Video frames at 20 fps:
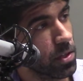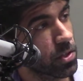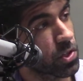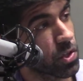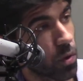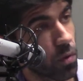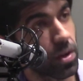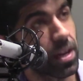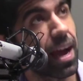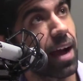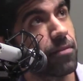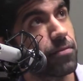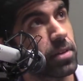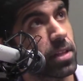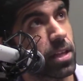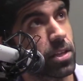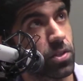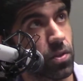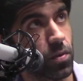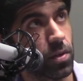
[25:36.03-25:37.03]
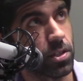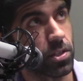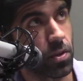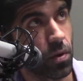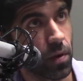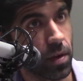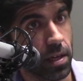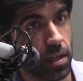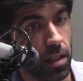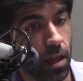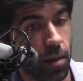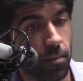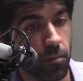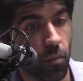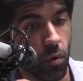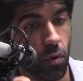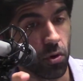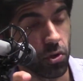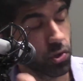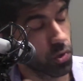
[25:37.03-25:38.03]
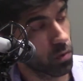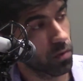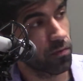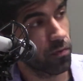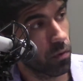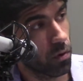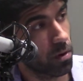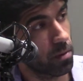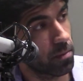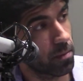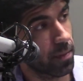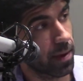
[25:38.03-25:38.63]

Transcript: Sony, I feel like Sony's going a lot more short form,